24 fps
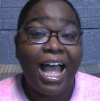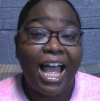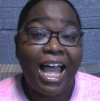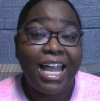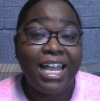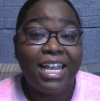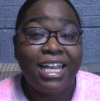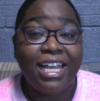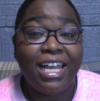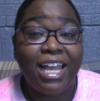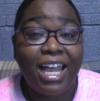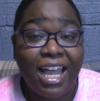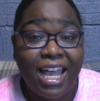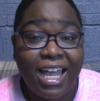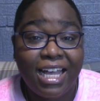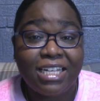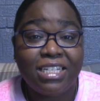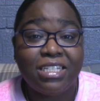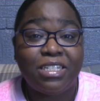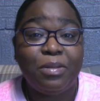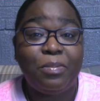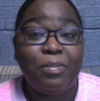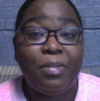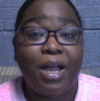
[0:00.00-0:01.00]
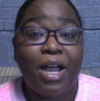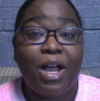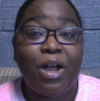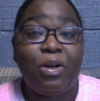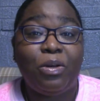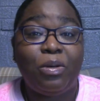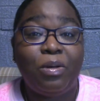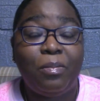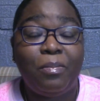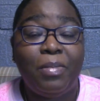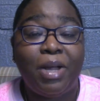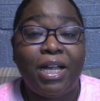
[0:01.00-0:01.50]
I get asked
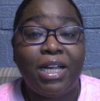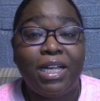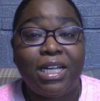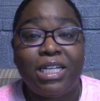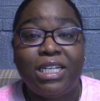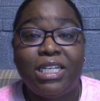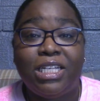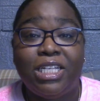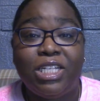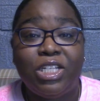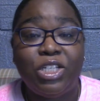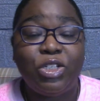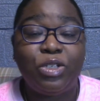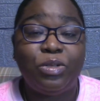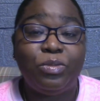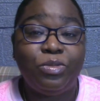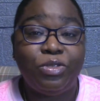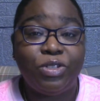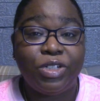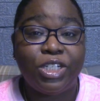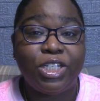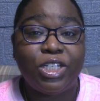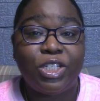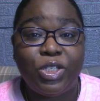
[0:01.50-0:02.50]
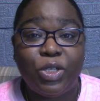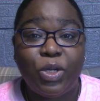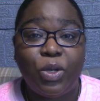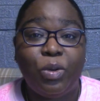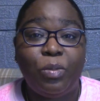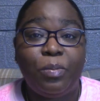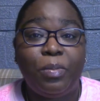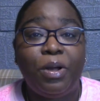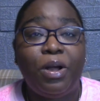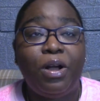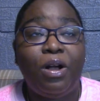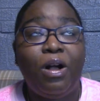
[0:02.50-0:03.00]
about my honey and turmeric
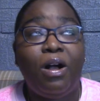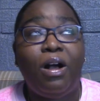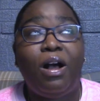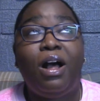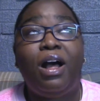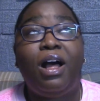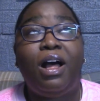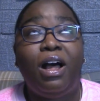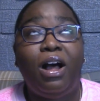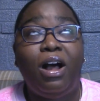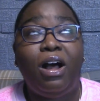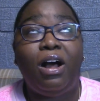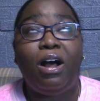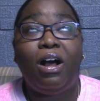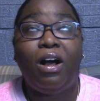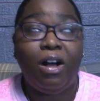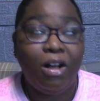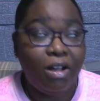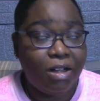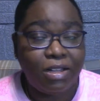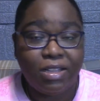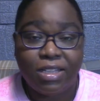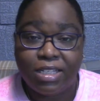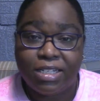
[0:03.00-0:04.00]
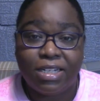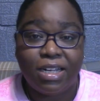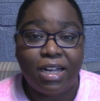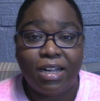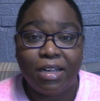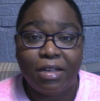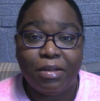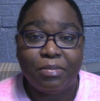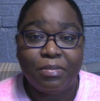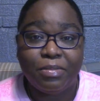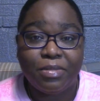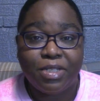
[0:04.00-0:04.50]
soap all the
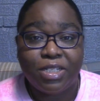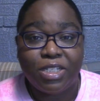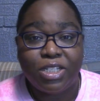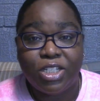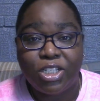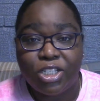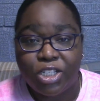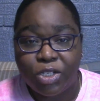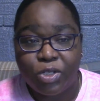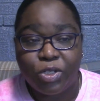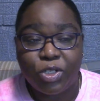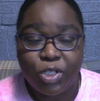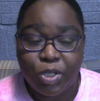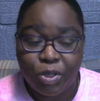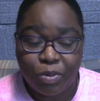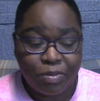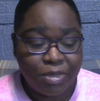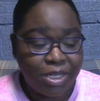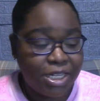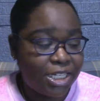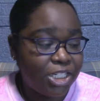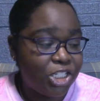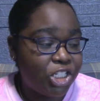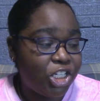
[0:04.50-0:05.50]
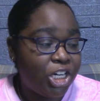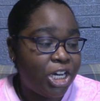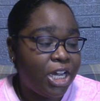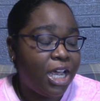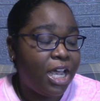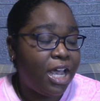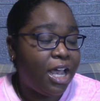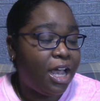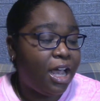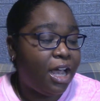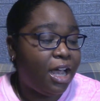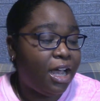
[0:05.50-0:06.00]
time, so much.
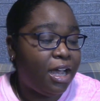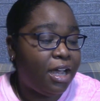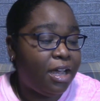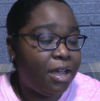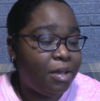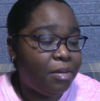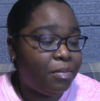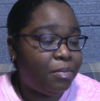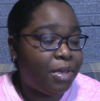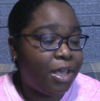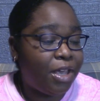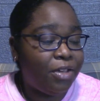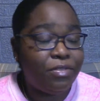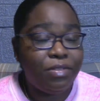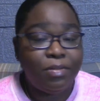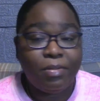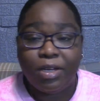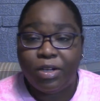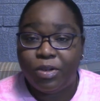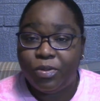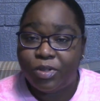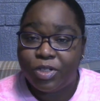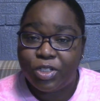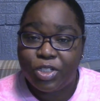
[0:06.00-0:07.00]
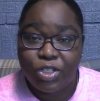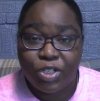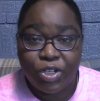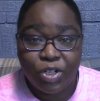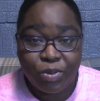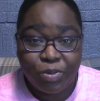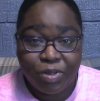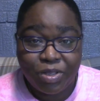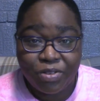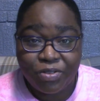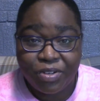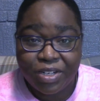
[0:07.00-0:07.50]
Everybody wants to know
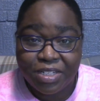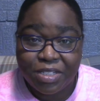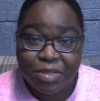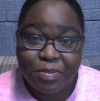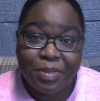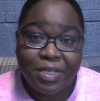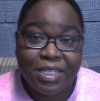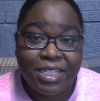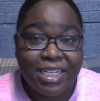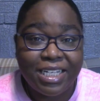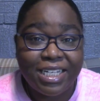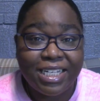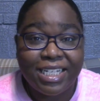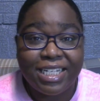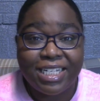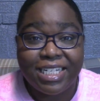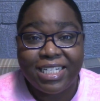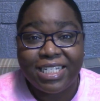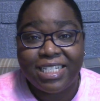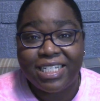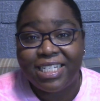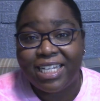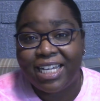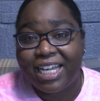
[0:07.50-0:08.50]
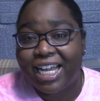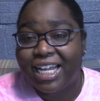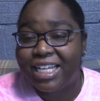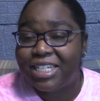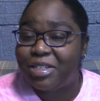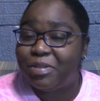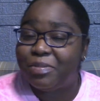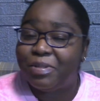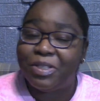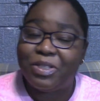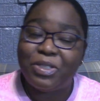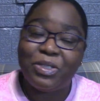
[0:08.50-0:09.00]
what the recipe is. They
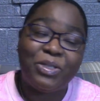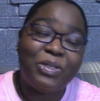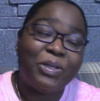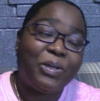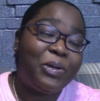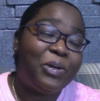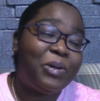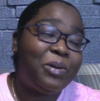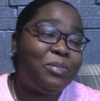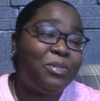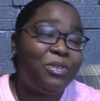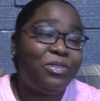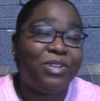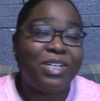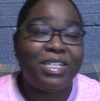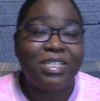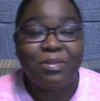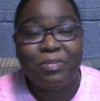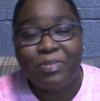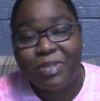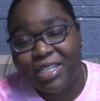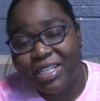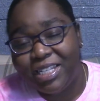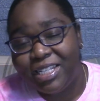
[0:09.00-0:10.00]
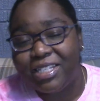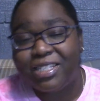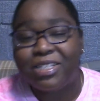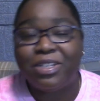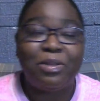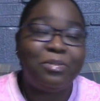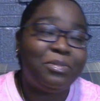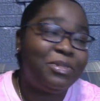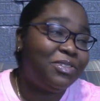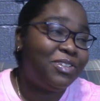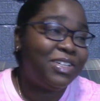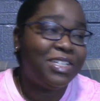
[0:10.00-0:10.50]
ask about the soap, the recipe, the
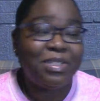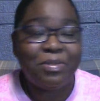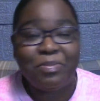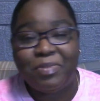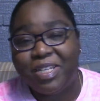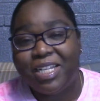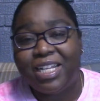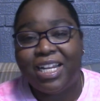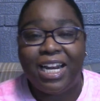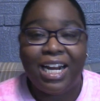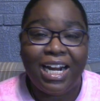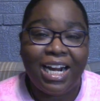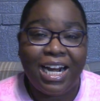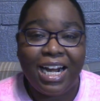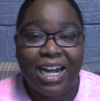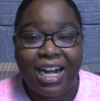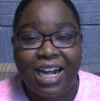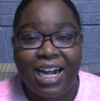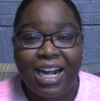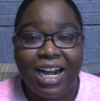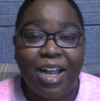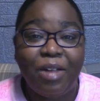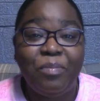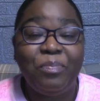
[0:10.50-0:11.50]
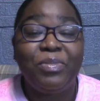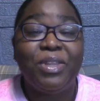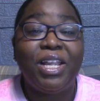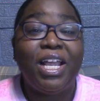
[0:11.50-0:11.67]
soap, the recipe, blah, blah, blah.